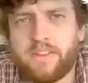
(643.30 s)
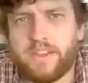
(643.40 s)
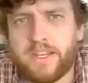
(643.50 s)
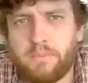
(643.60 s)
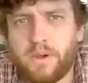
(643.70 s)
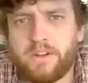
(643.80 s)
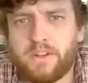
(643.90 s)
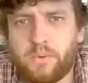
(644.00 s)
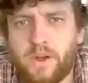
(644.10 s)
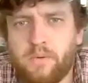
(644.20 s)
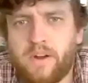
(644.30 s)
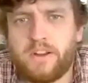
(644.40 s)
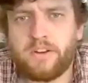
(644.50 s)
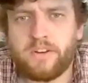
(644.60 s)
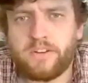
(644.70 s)
to think about it as well while
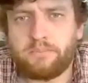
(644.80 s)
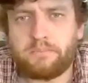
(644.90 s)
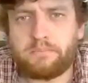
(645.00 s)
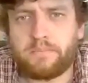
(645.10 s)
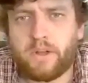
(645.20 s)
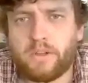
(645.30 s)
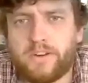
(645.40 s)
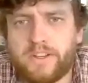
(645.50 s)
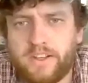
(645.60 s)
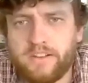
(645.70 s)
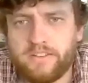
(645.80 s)
you're colouring it in.